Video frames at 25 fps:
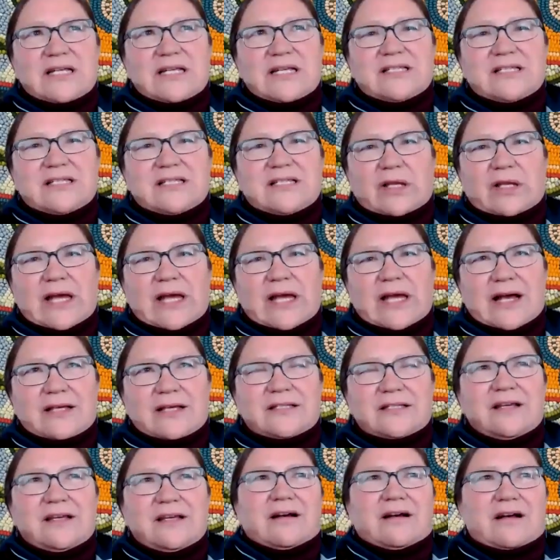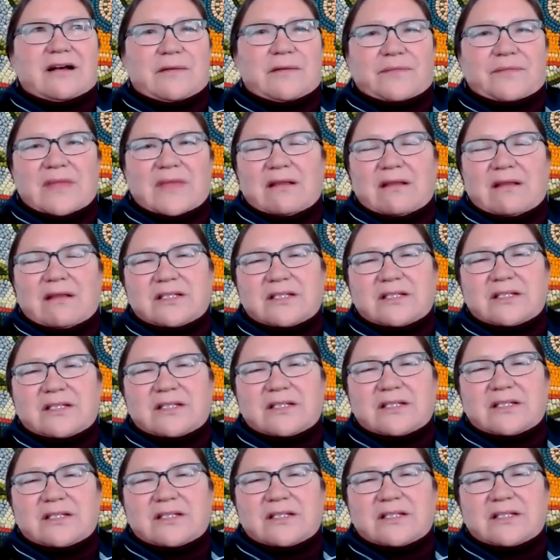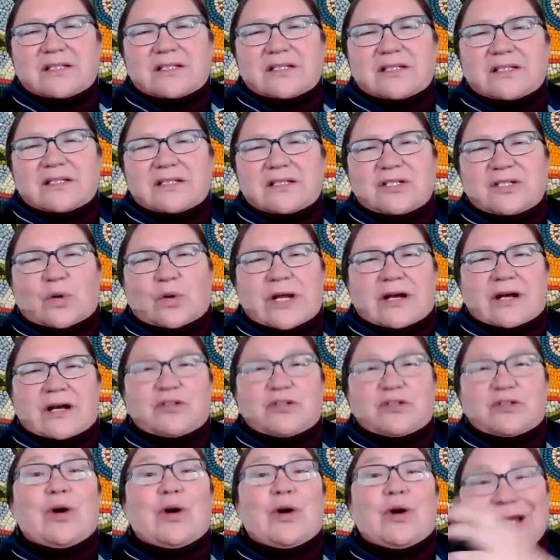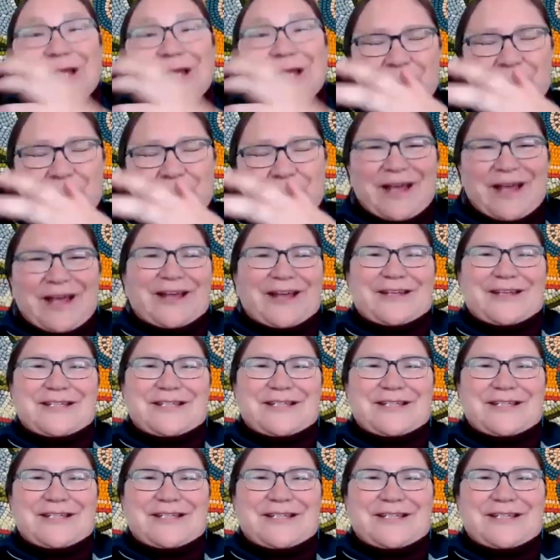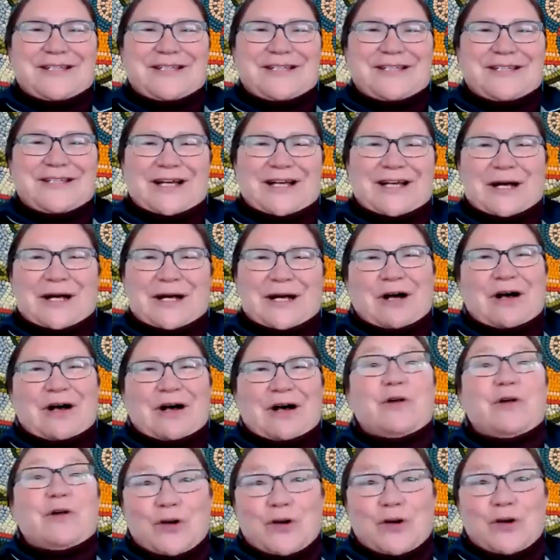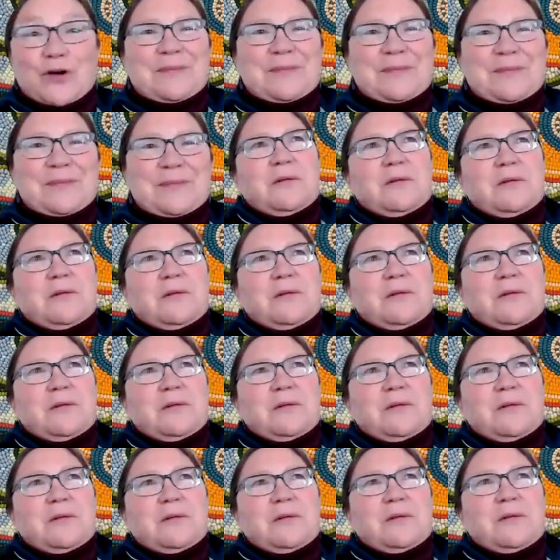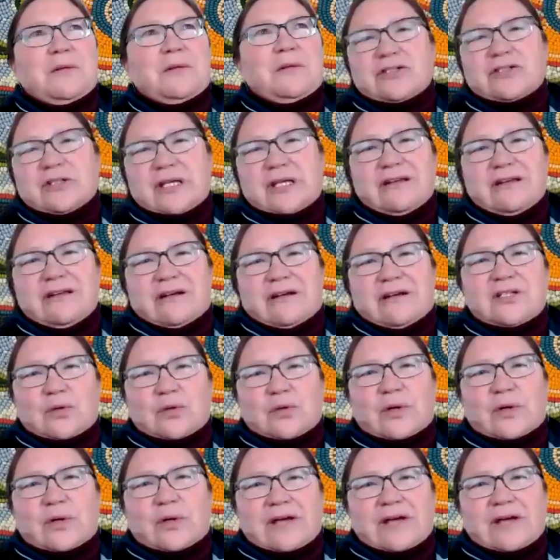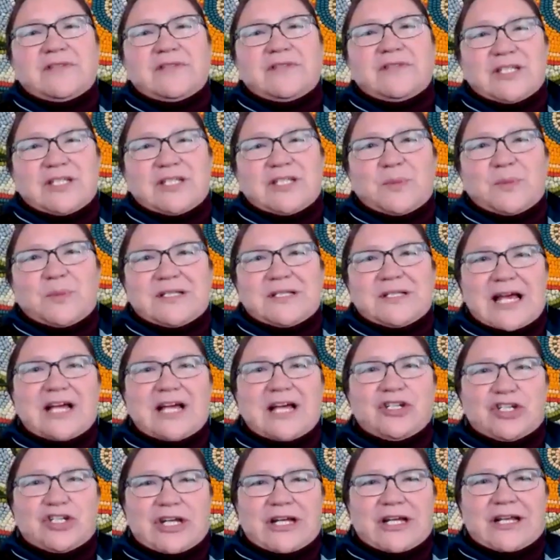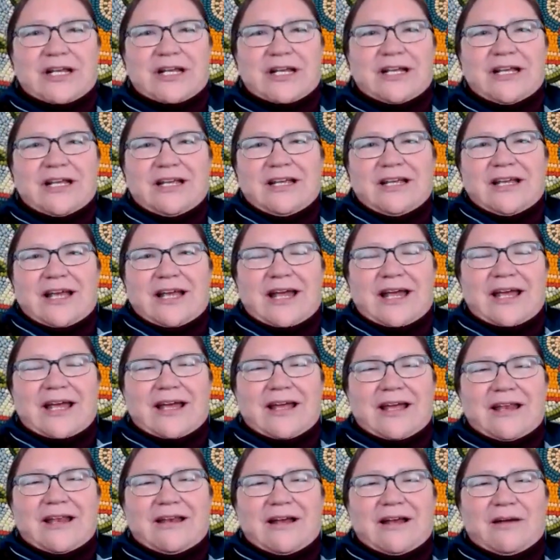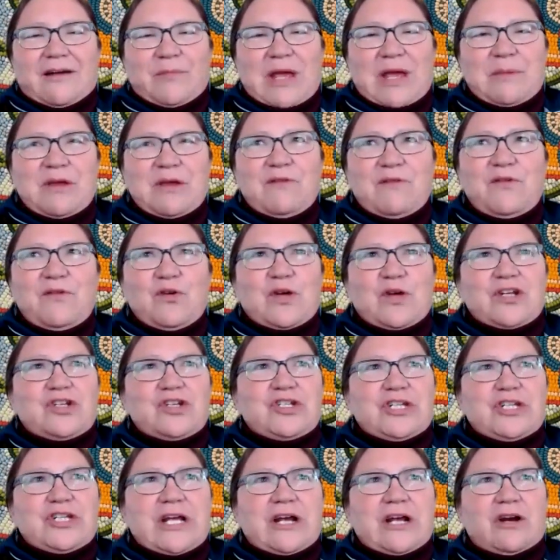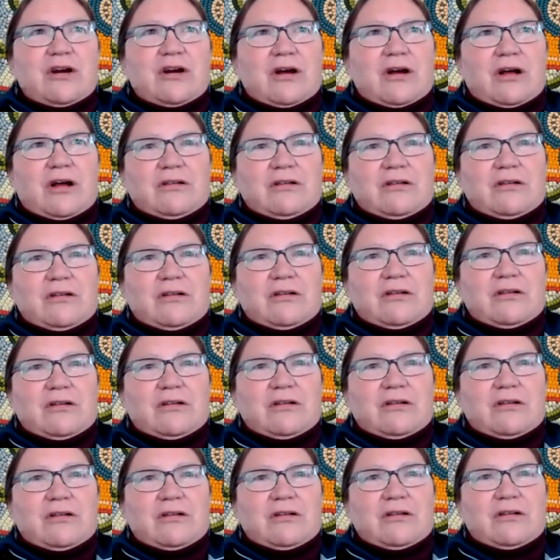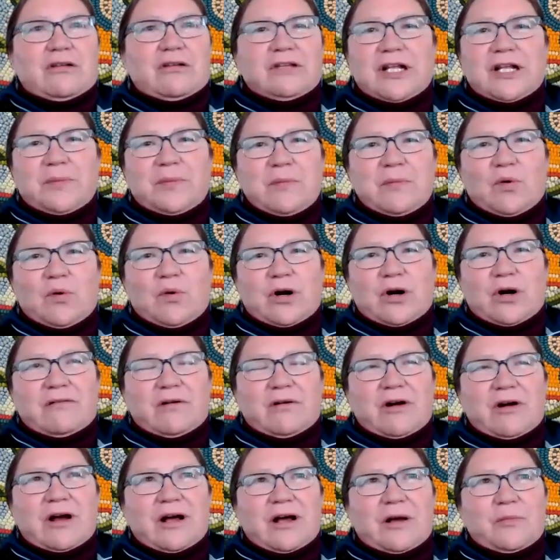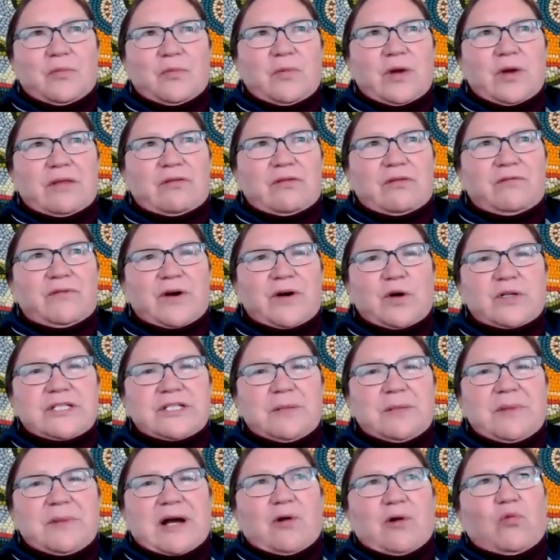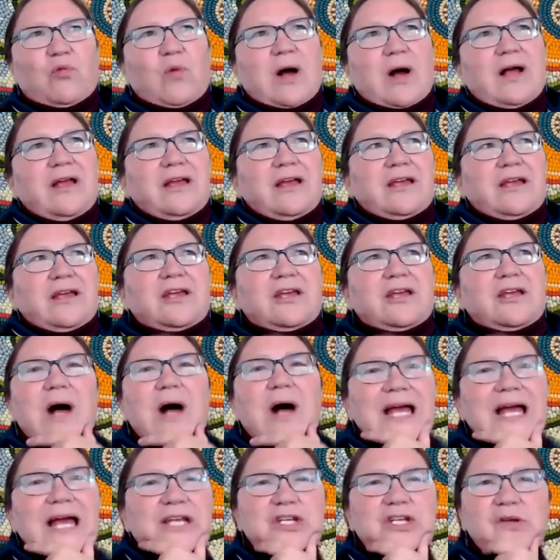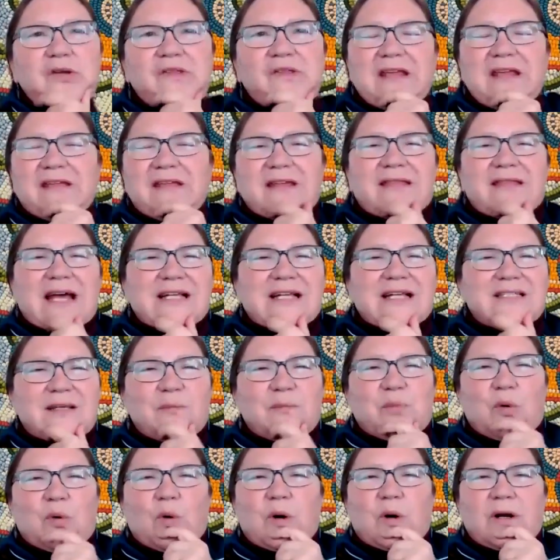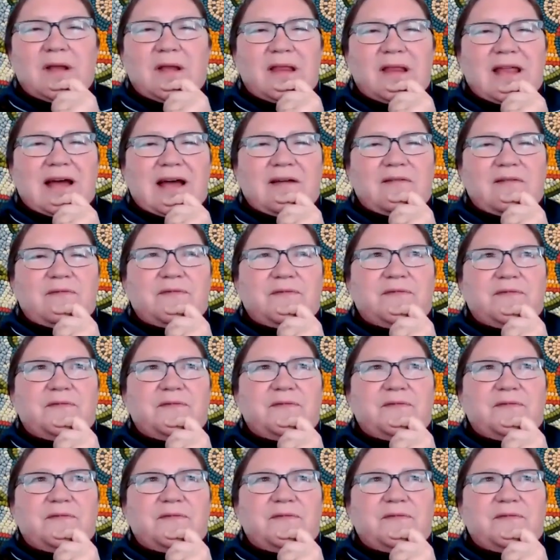the story of triumph and of overcoming, but actually a story of dispossession. And maybe if you can share a little bit more with folks about why do you think that that's important, that